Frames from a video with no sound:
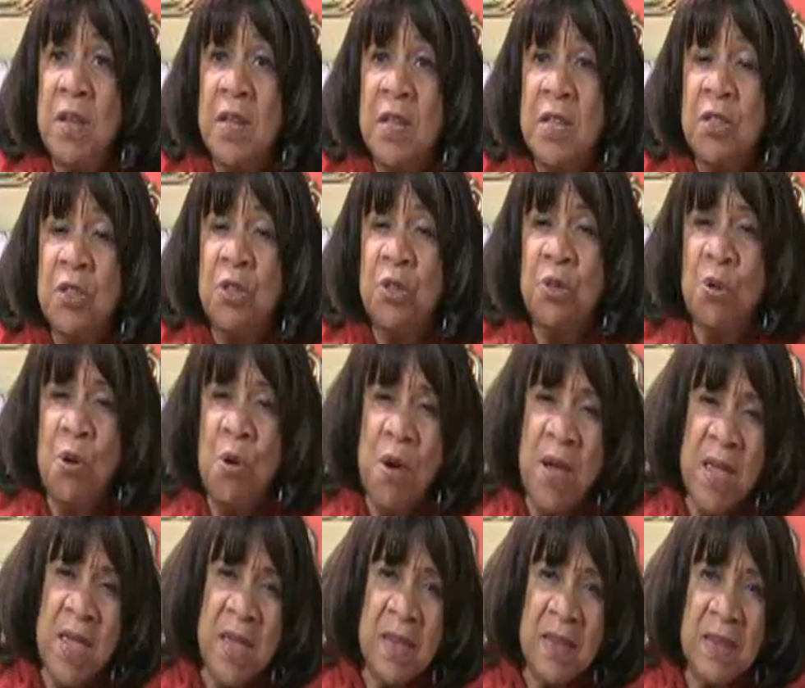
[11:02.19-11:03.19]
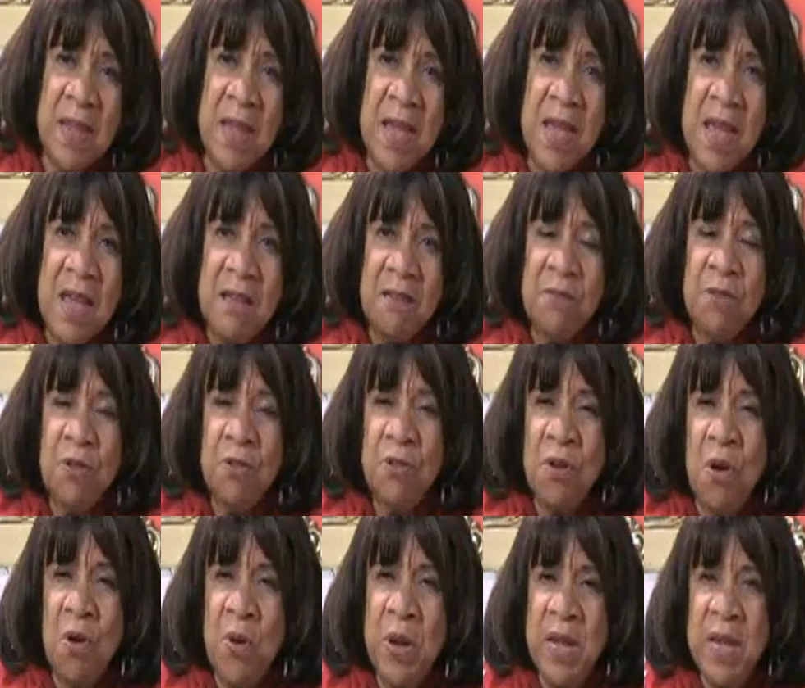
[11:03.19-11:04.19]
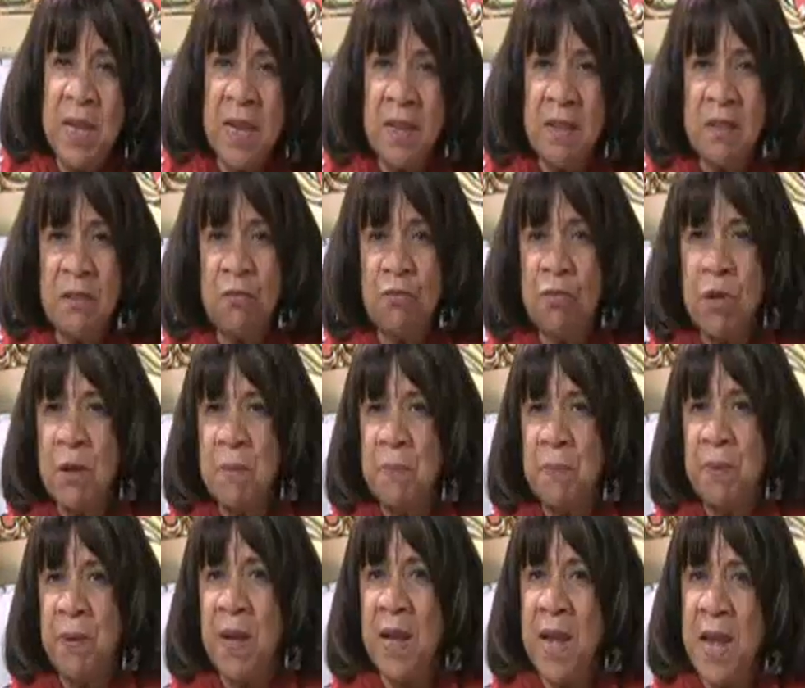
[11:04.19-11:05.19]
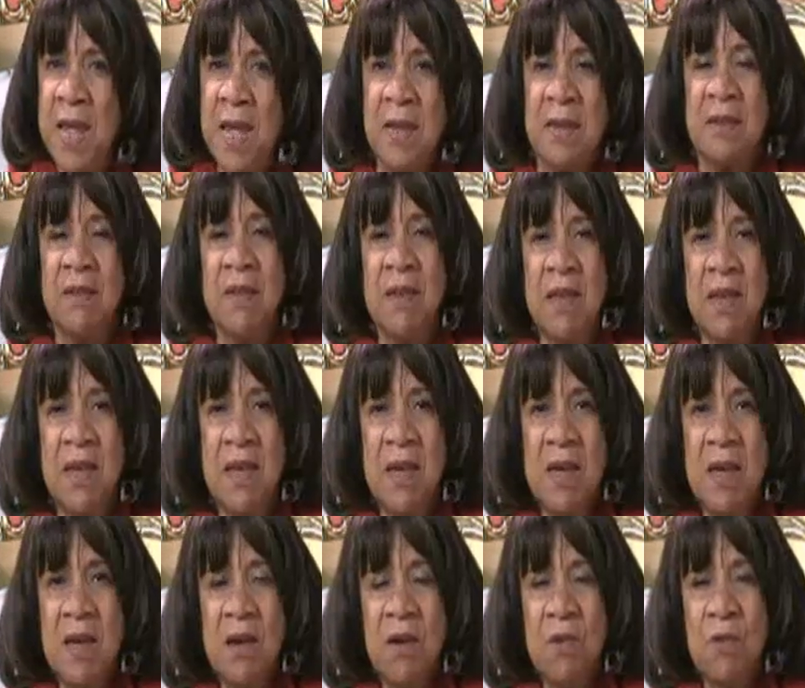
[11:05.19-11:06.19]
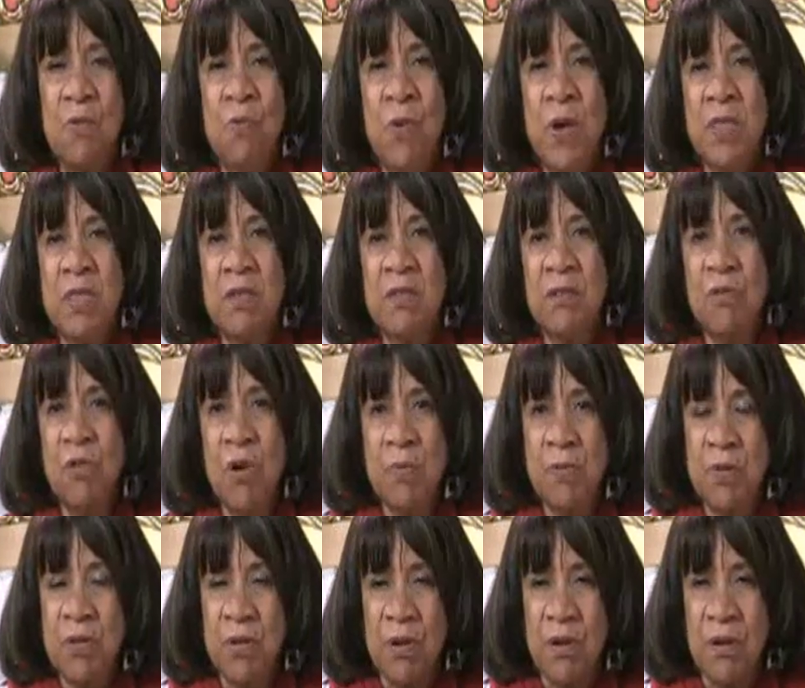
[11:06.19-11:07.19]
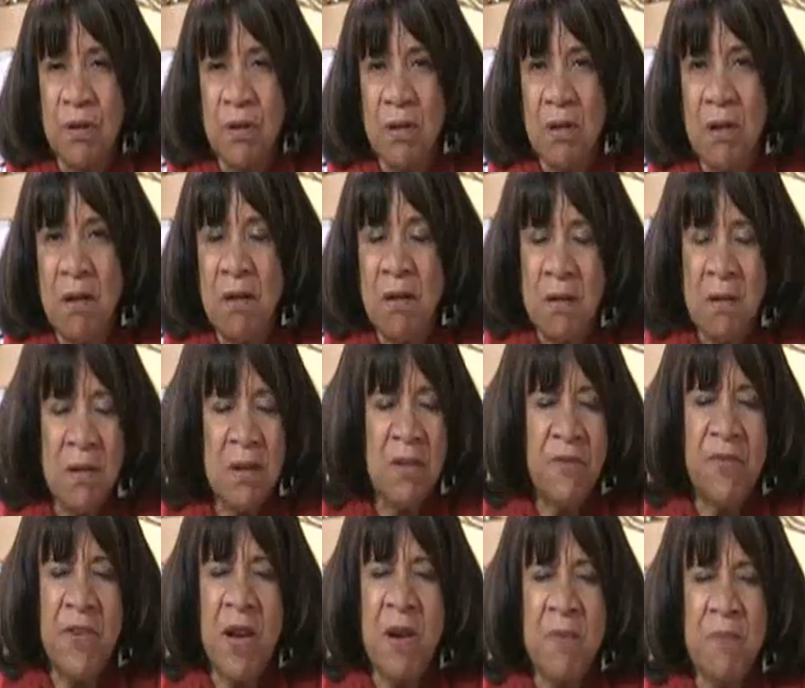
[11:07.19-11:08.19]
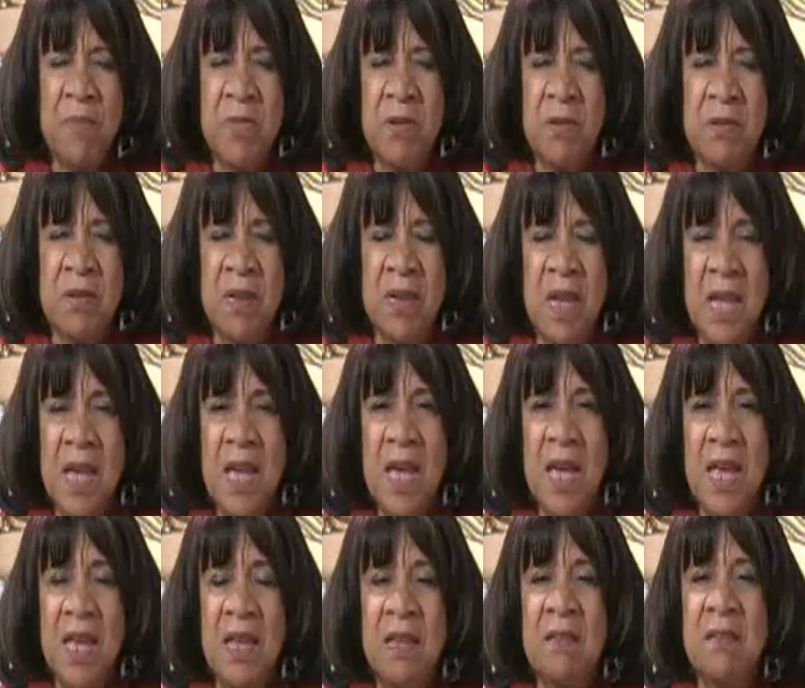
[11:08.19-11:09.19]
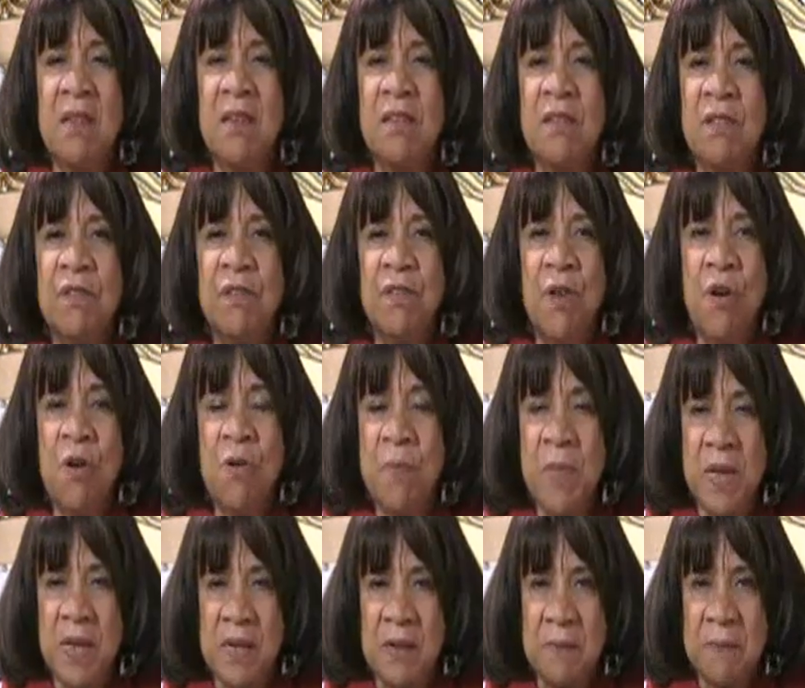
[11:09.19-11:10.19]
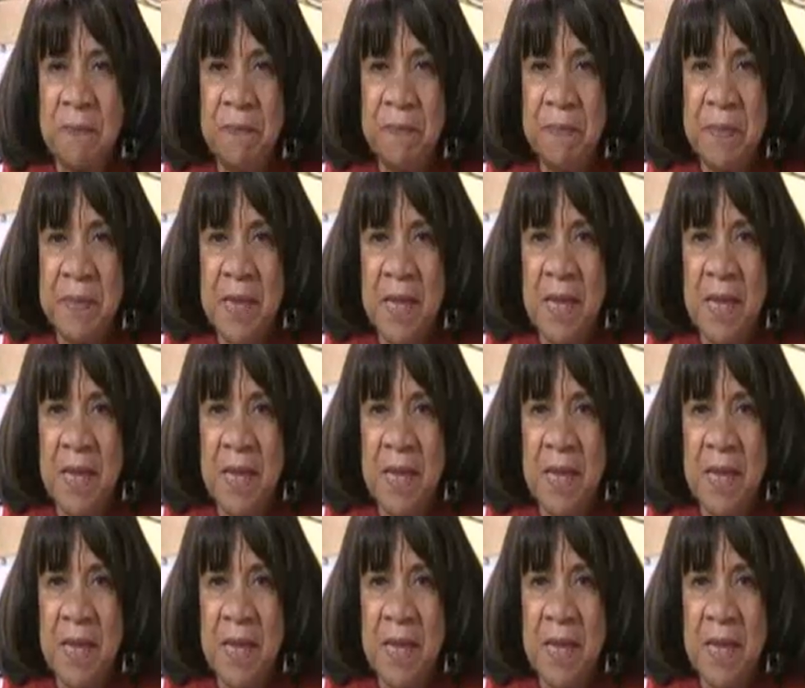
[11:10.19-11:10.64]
you enjoy it, you know it is replete mm -hmm. with scripture. Amen. All of our music is a sermon.